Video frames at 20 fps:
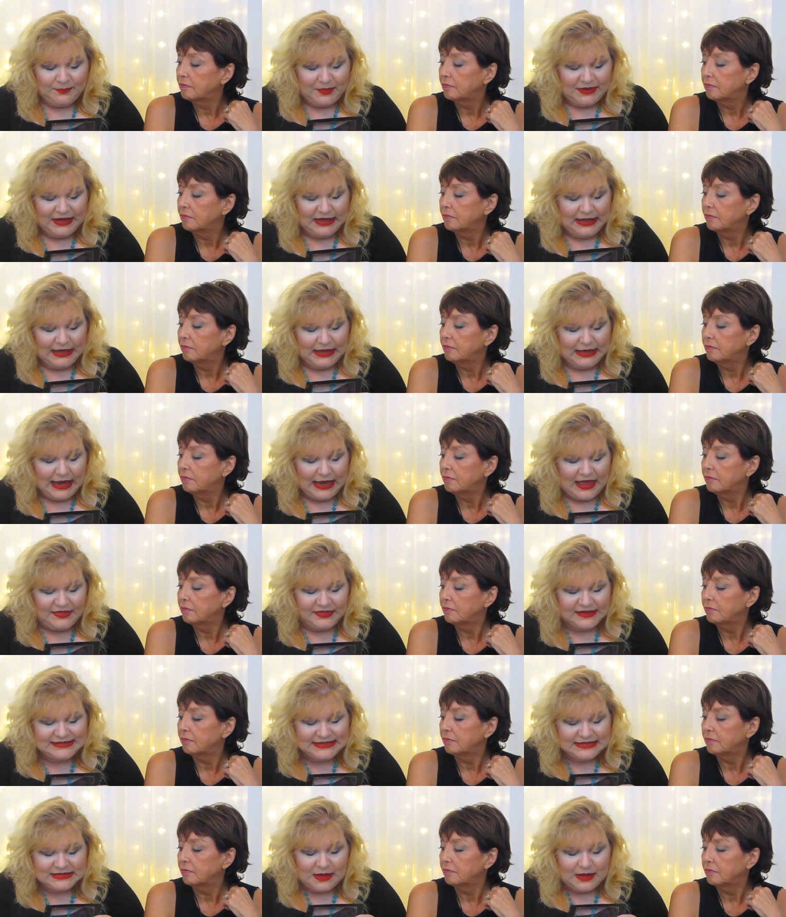Speaker 1: pink, and
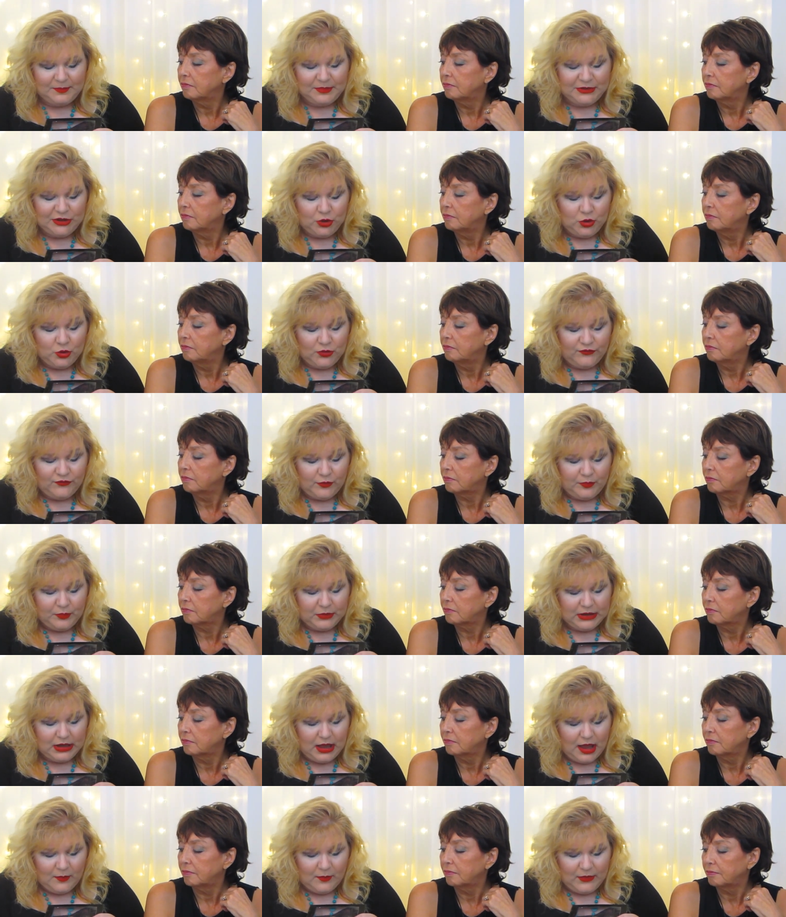this is a beautiful
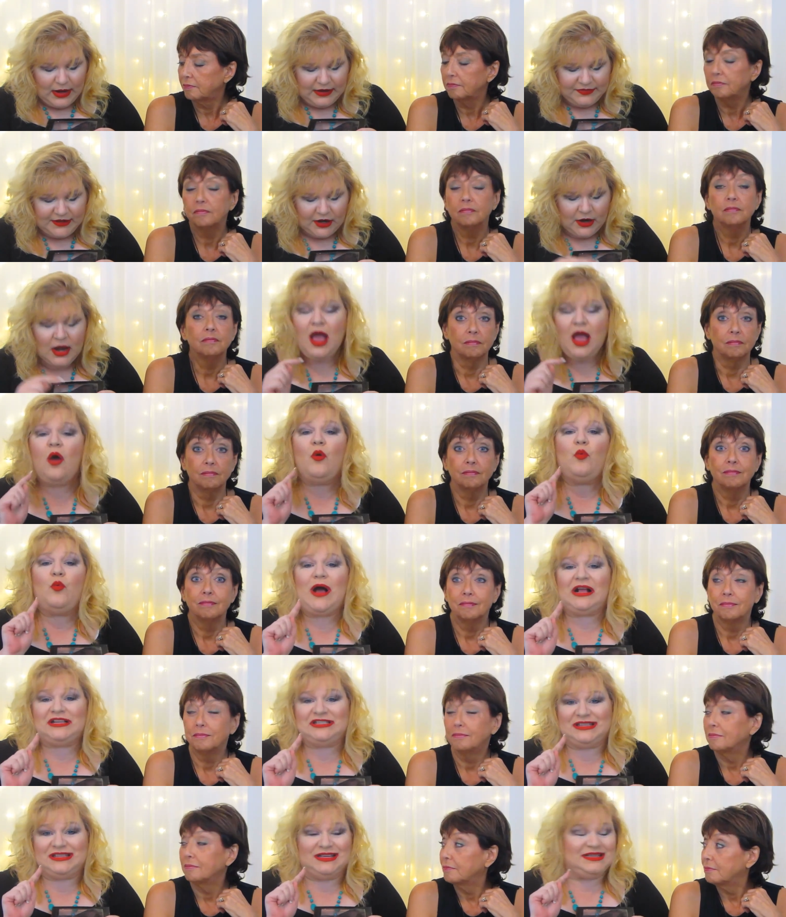plum right there.
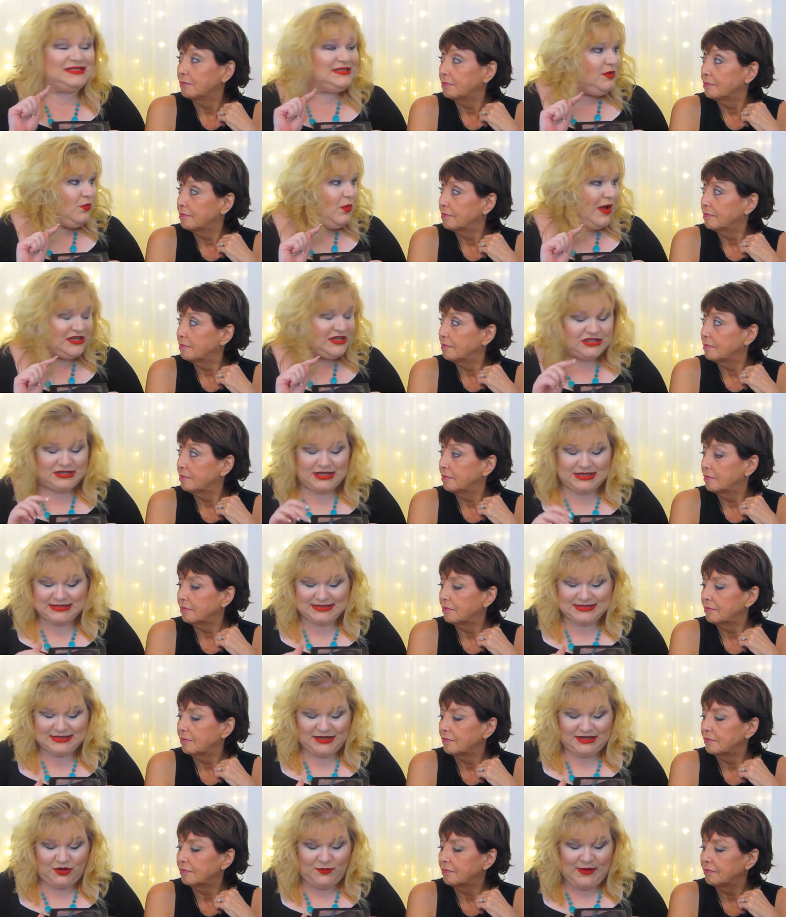Watch this. Watch
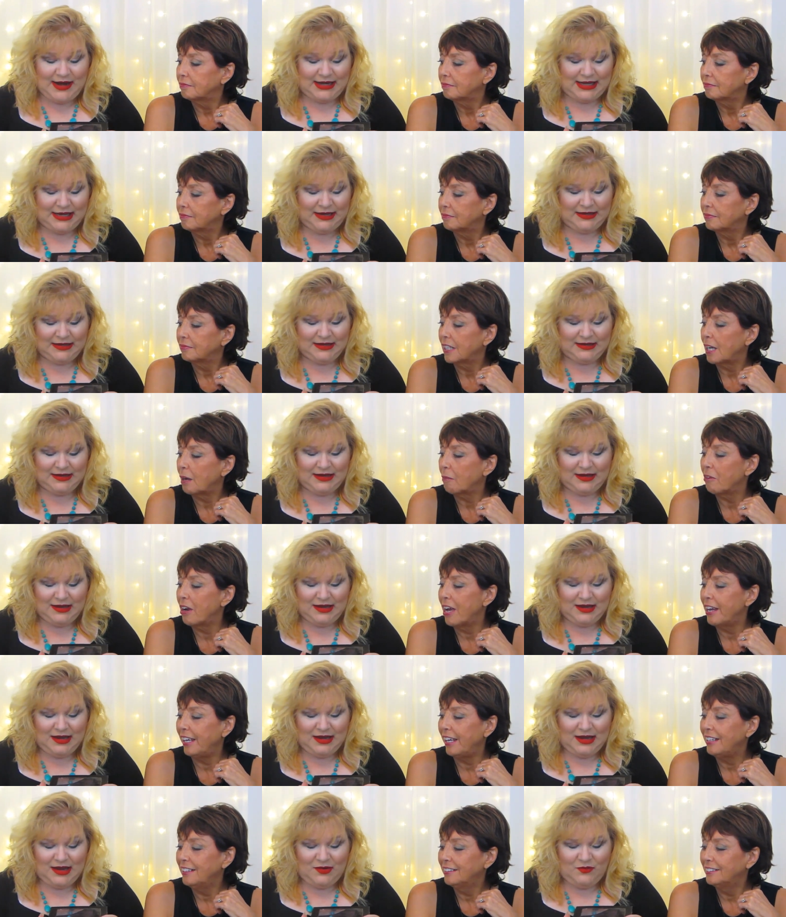this. You ready? I'm
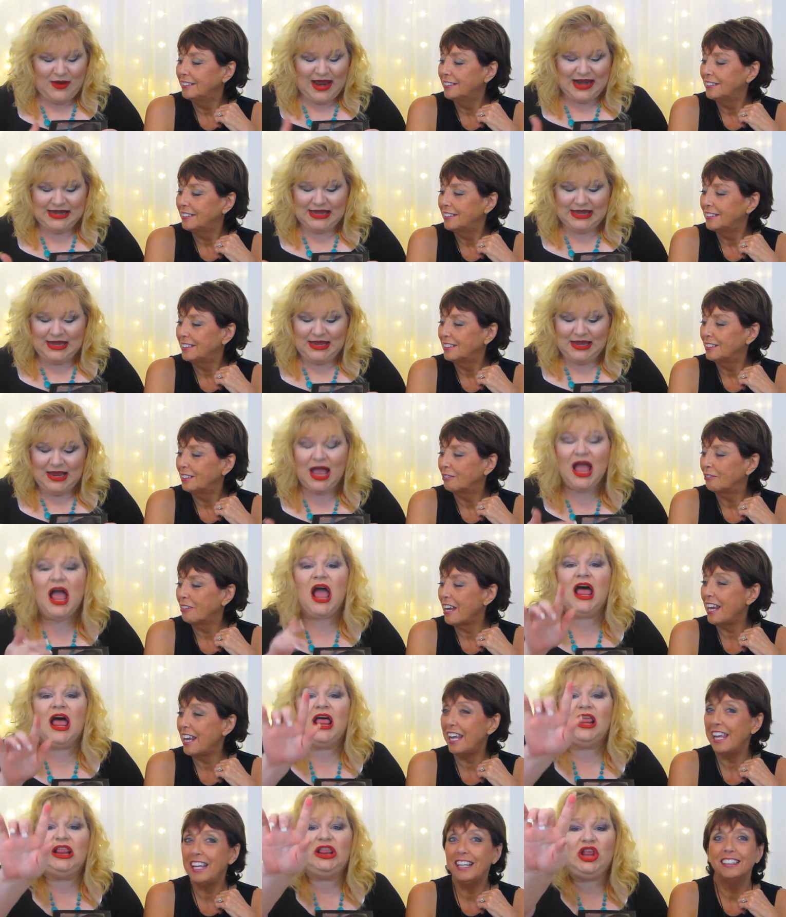ready. Ready?
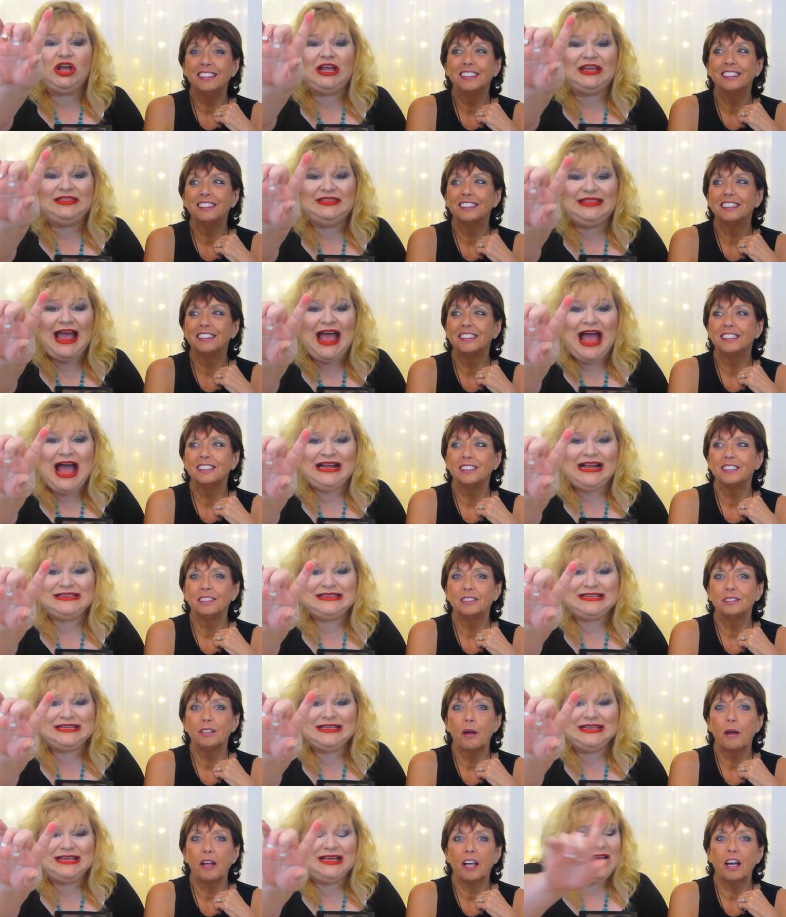
Speaker 2: Ready. Look at that.
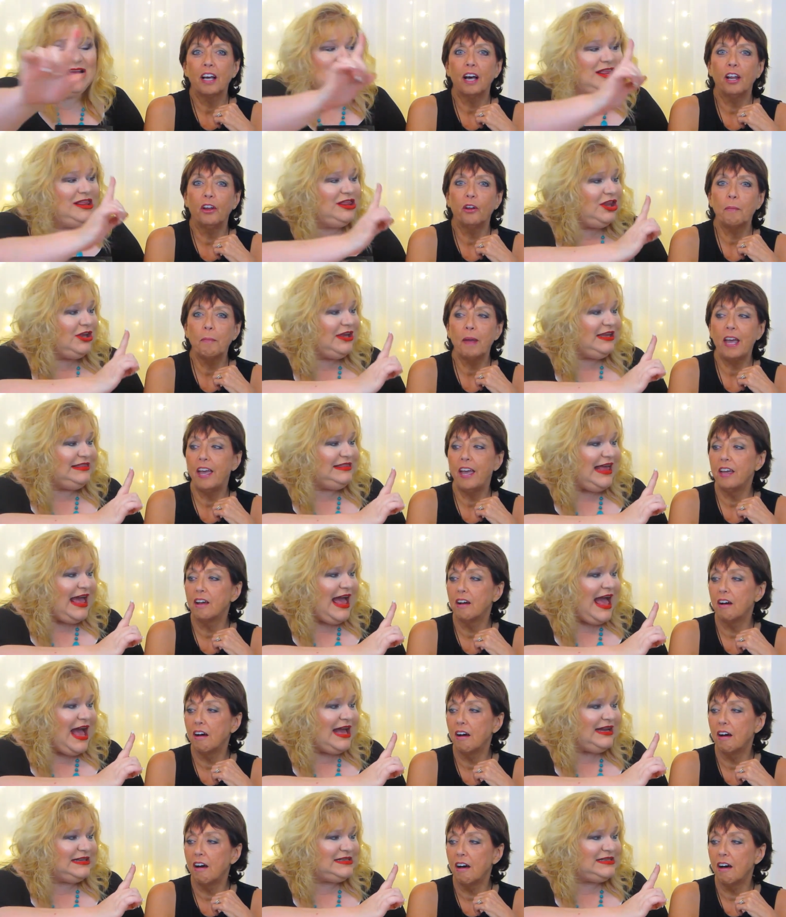
Speaker 1: Color
Speaker 2: Look payoff.
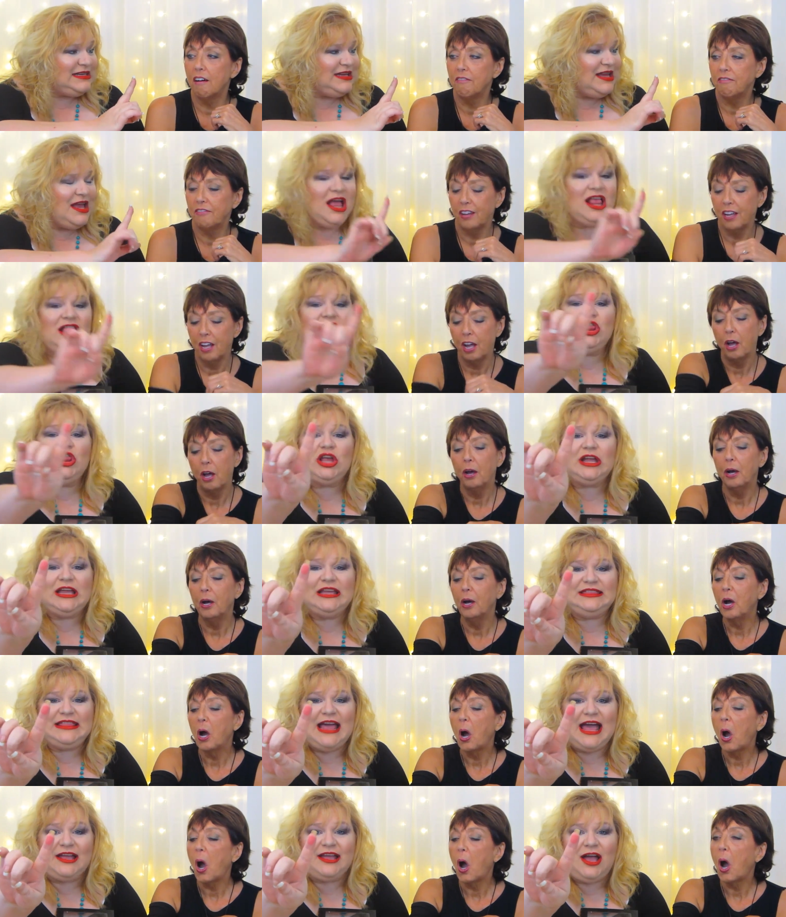At that.
Speaker 1: Look
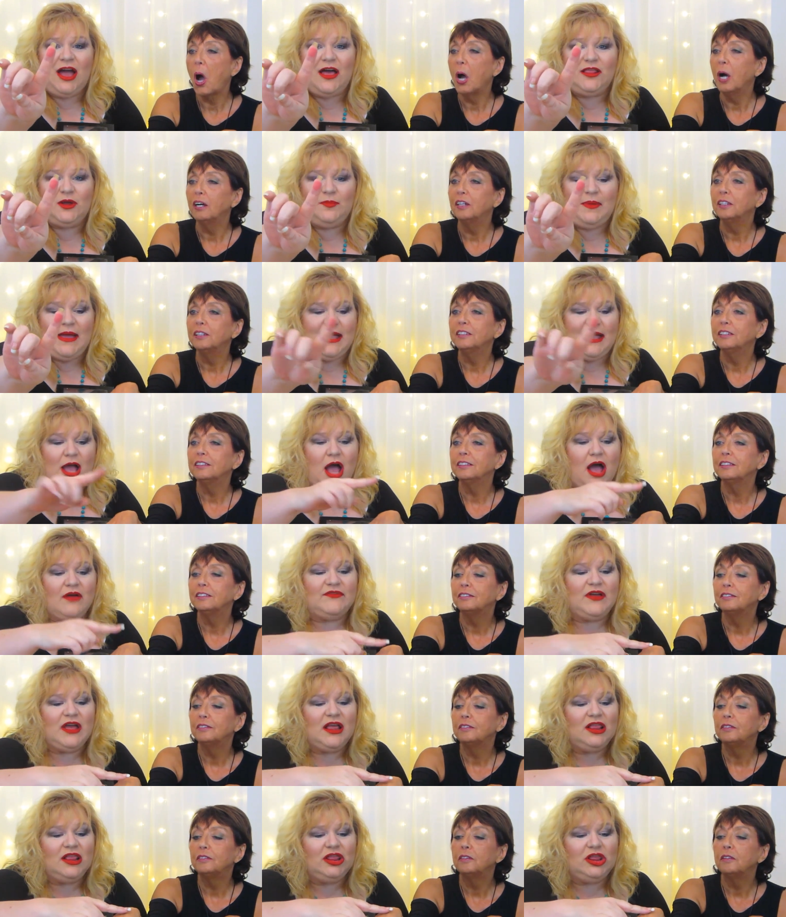at that color payoff.
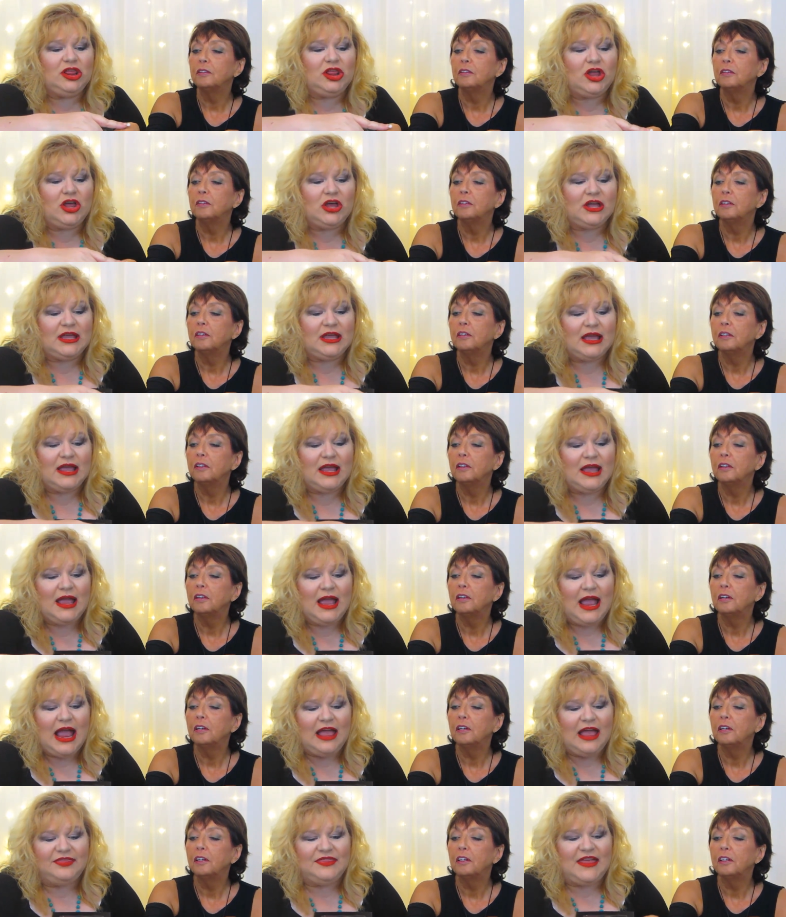Look
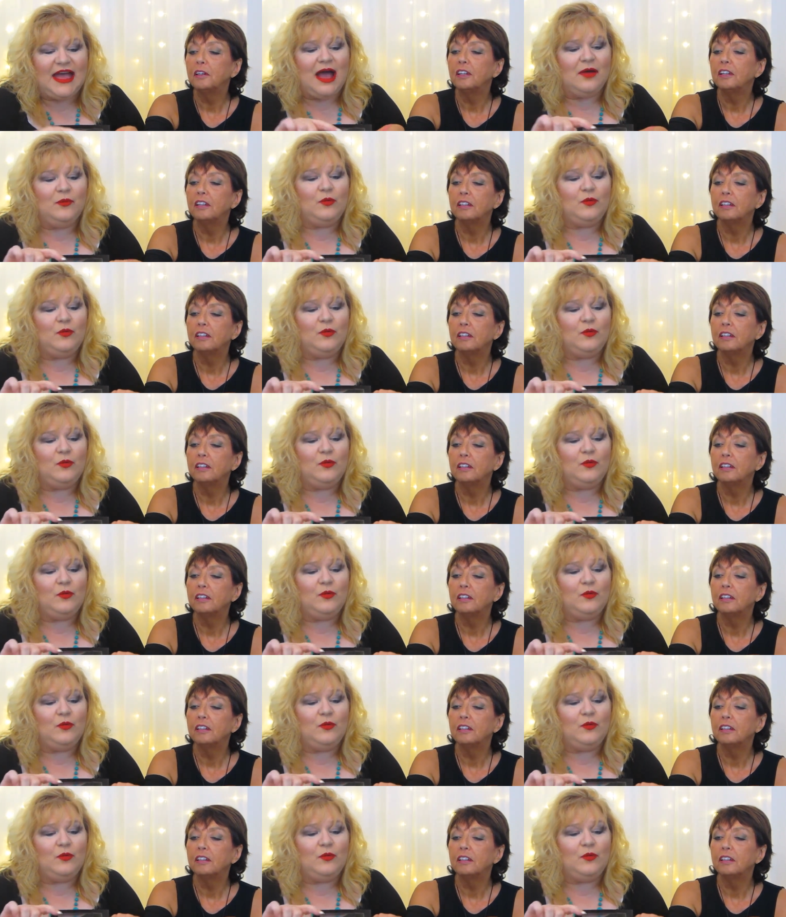at that.